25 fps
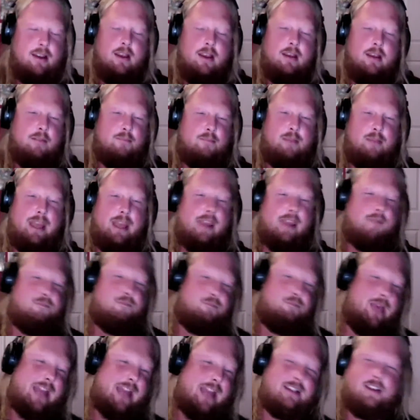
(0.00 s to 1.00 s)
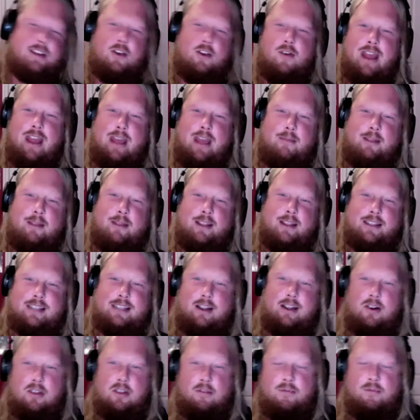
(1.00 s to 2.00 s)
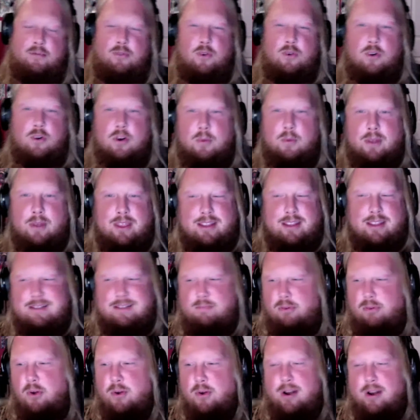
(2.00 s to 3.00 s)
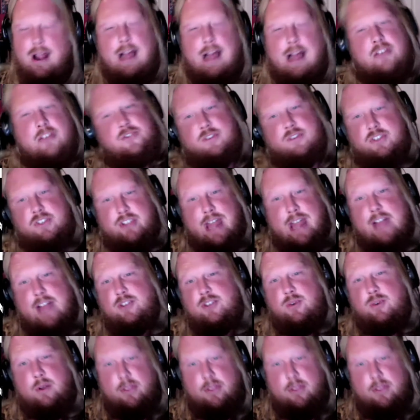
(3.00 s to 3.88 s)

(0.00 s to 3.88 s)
big pentagram in the center of the floor with his broken ostrich statue on the